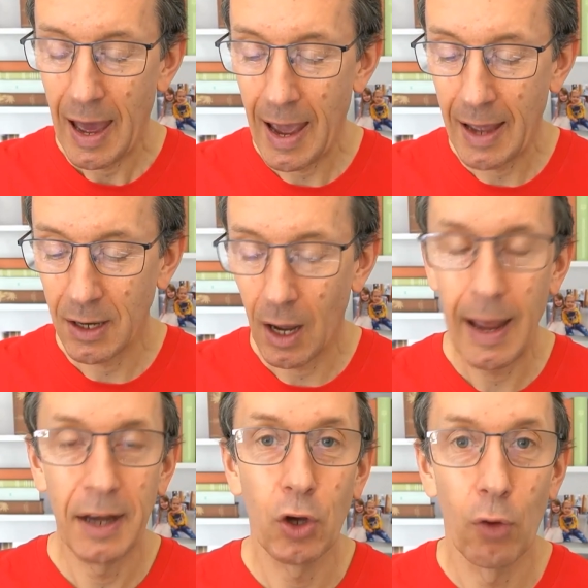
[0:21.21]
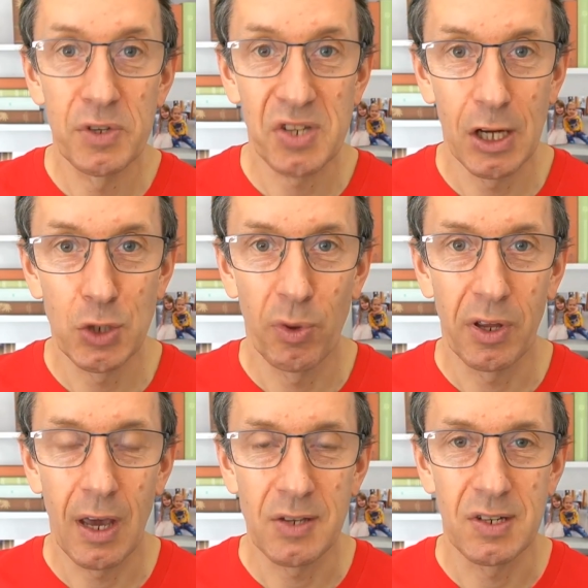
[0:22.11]
And I had a conversation with
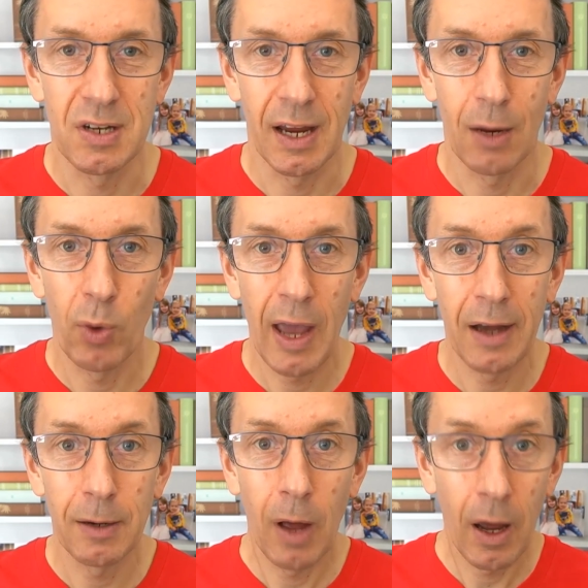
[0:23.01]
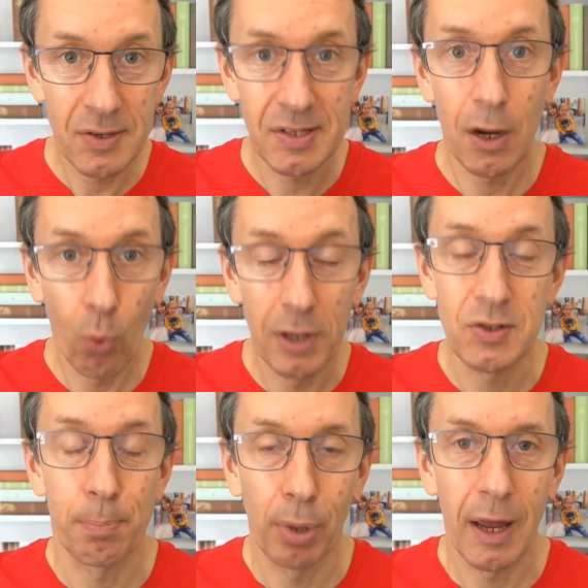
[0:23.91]
it yesterday, and I said I wanted
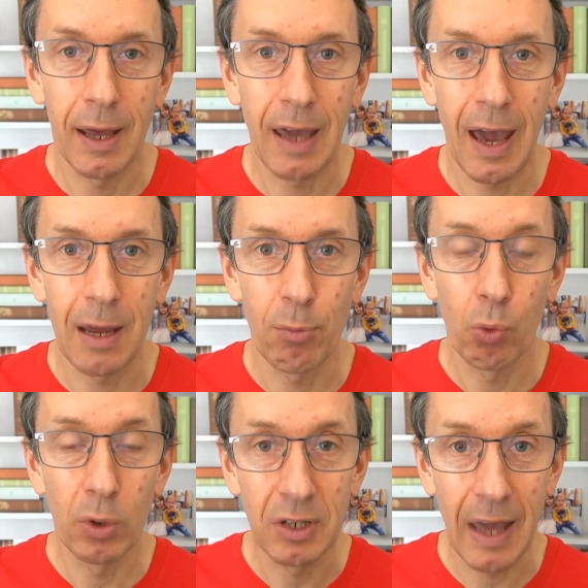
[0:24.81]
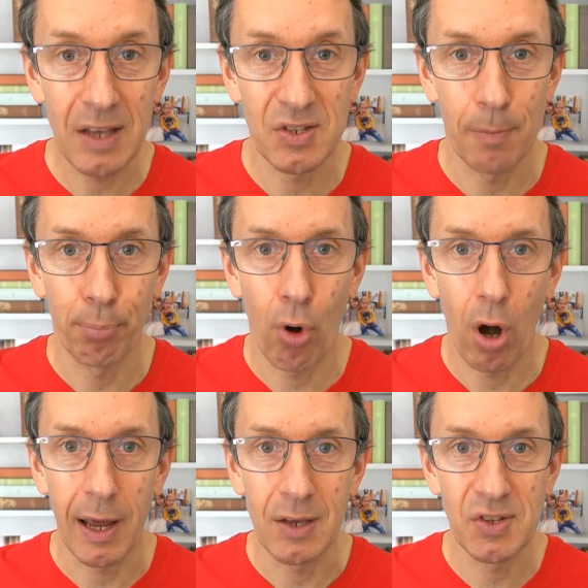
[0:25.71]
to play a game and we'd guess the
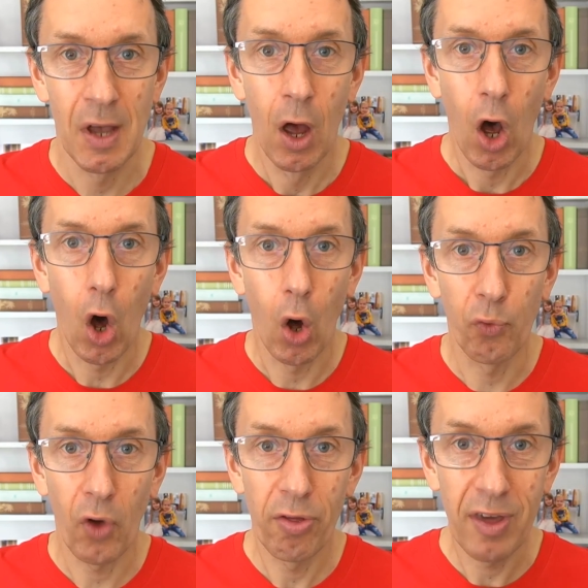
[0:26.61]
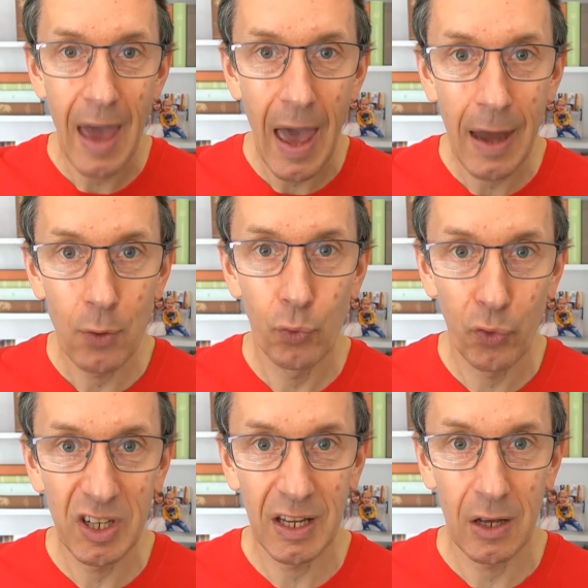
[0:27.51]
price of the
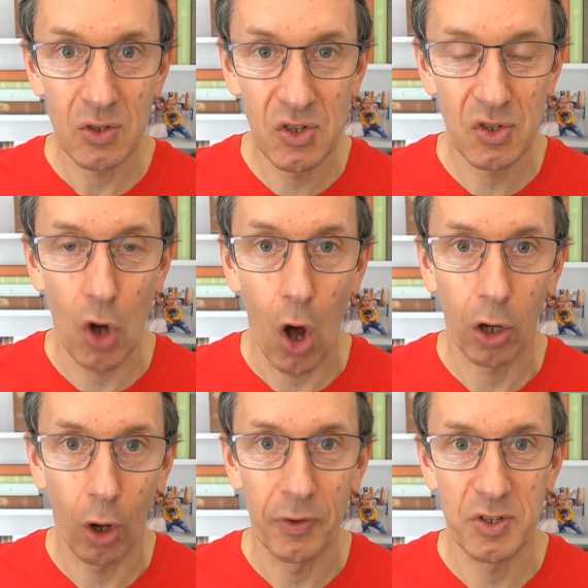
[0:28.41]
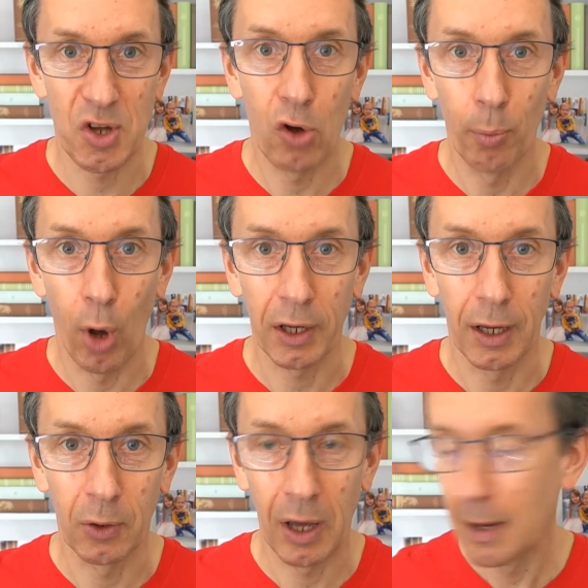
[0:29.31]
Nvidia stock on the stock
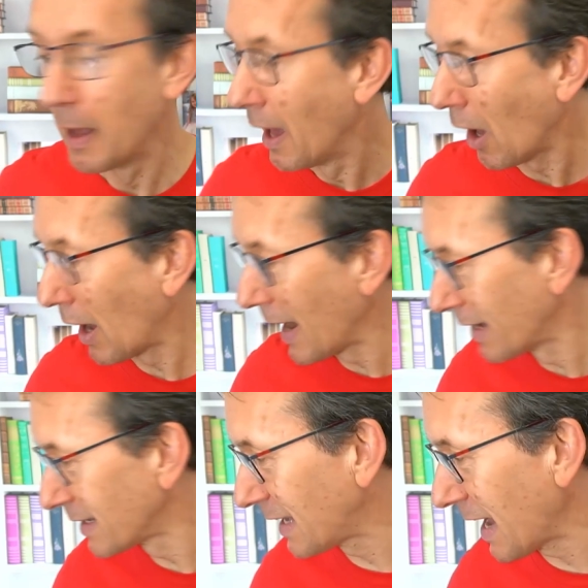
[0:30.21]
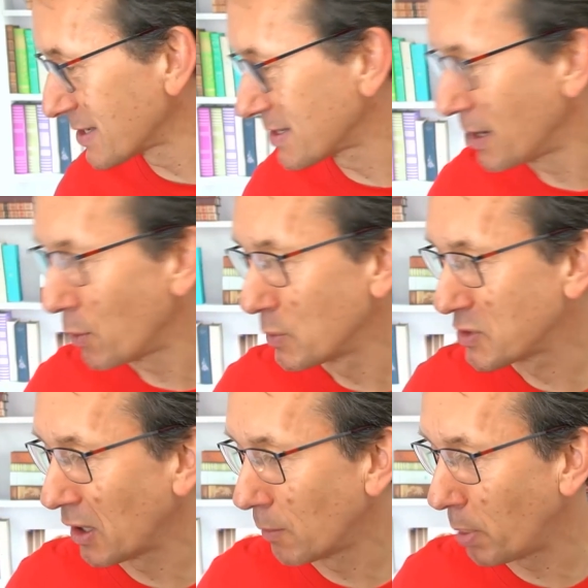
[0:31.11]
market, okay? I had a guess that it was
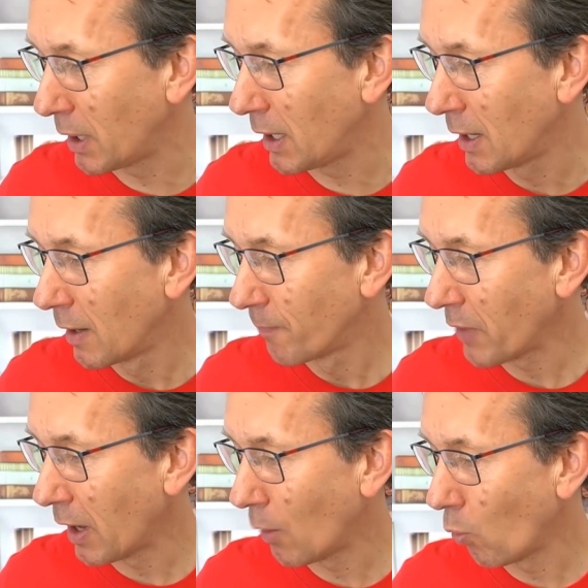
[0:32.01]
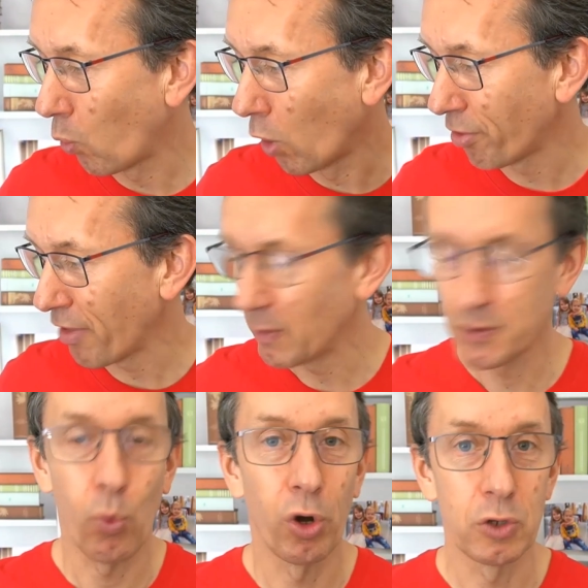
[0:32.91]
going to be
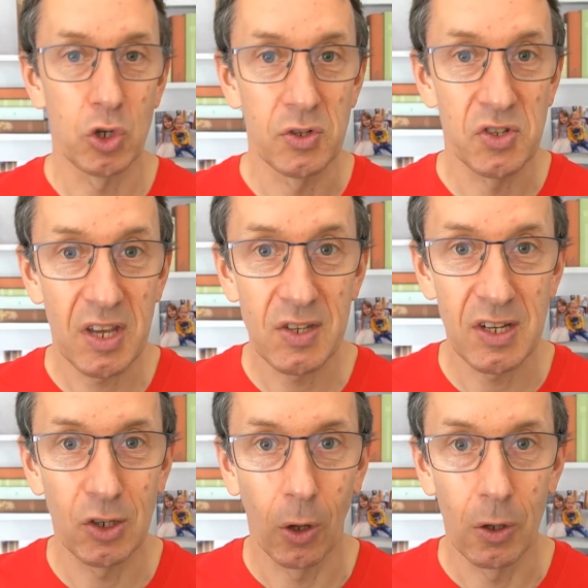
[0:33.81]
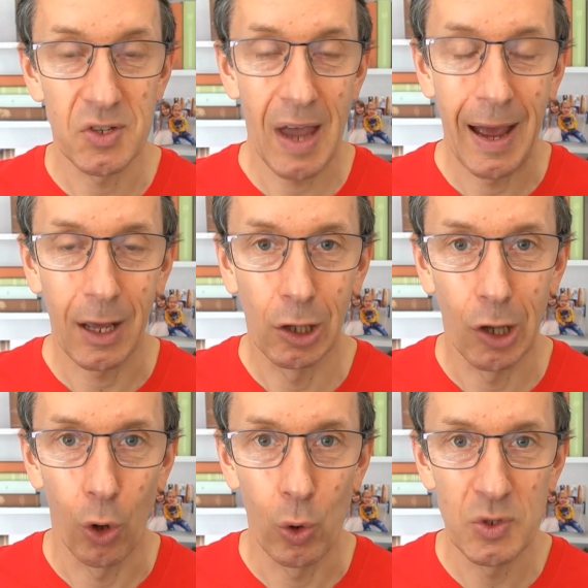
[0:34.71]
$1,160 at
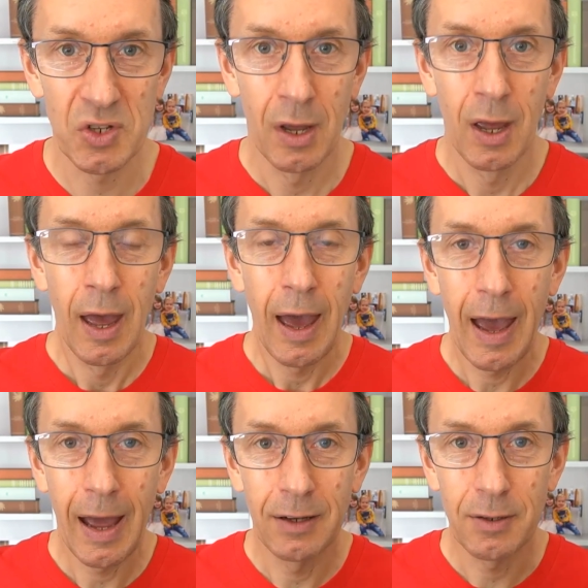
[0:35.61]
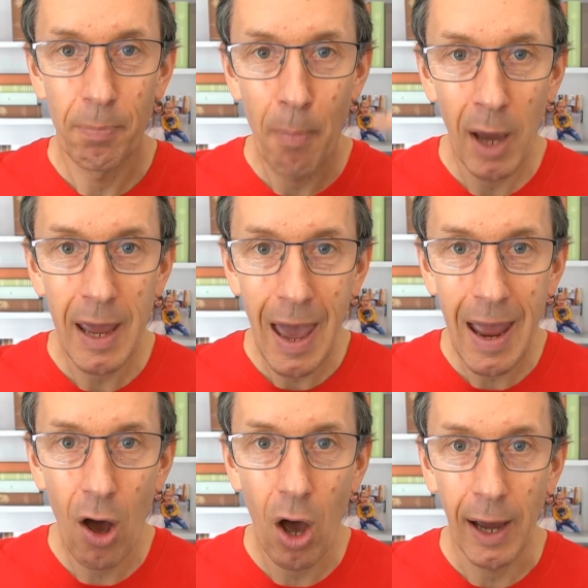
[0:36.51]
close, and my
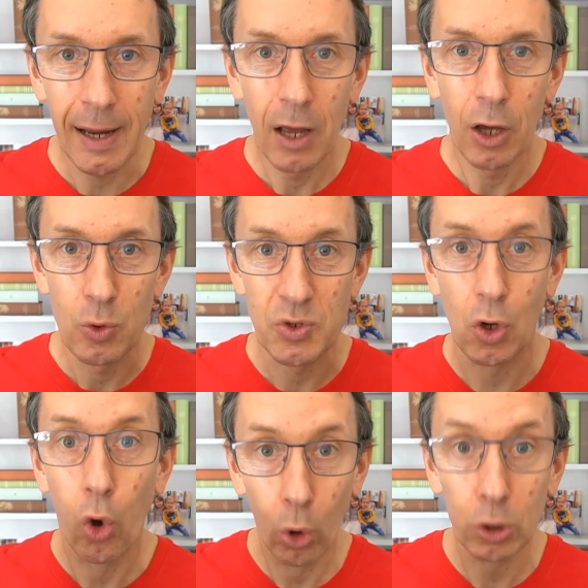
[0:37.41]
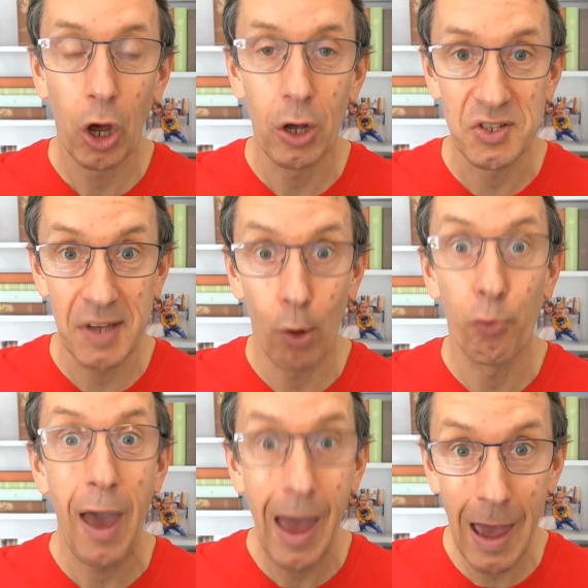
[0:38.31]
AI, who's called
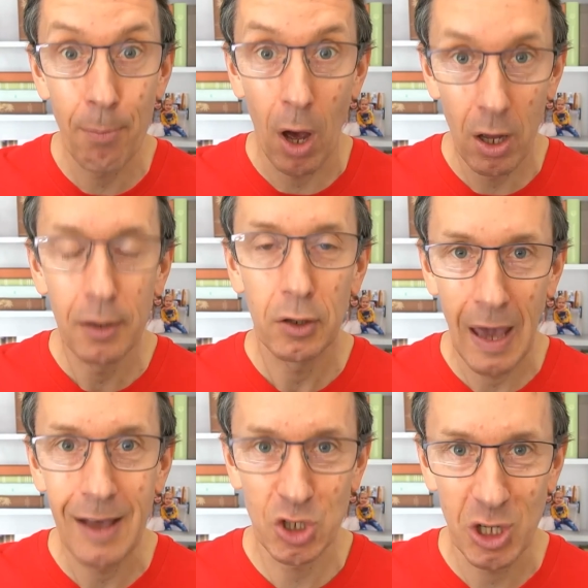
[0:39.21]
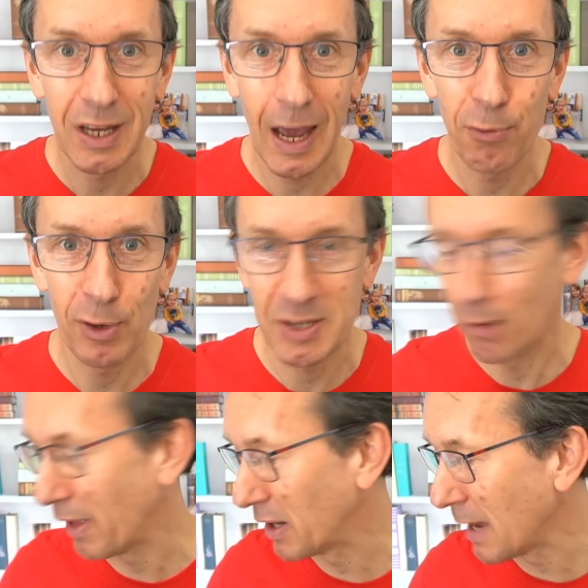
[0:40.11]
herself Emma, yes, she gave
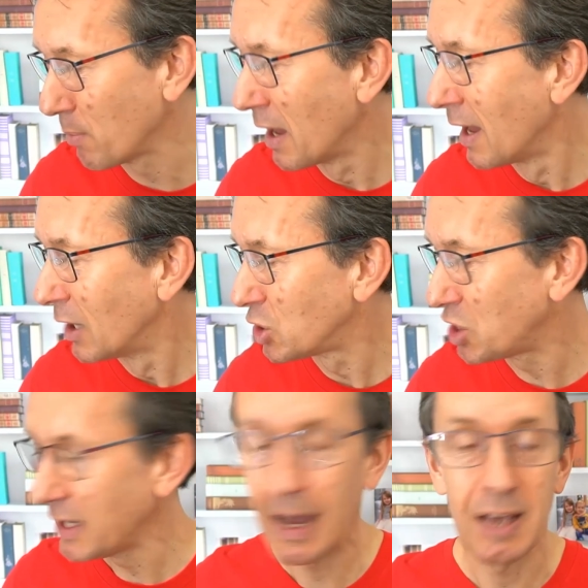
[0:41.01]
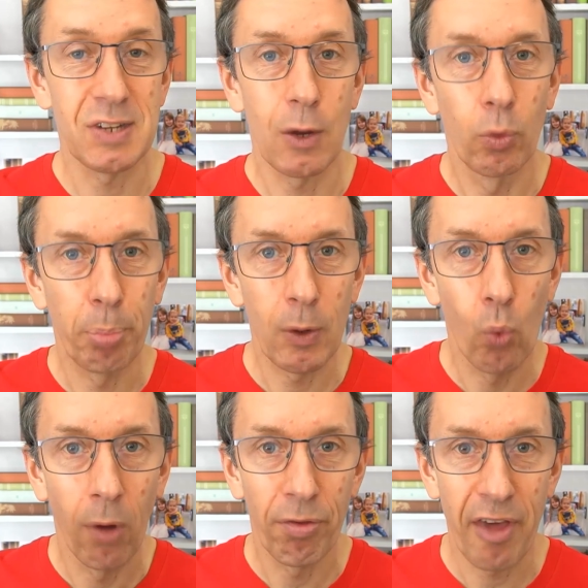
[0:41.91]
herself that name, she guessed it would be
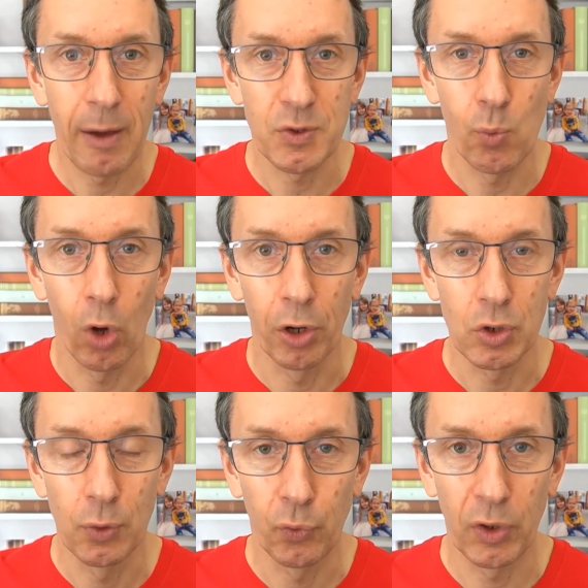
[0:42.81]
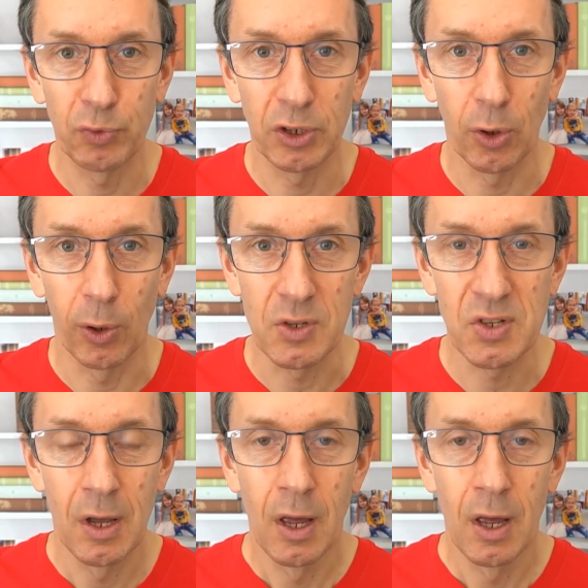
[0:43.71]
$1,150.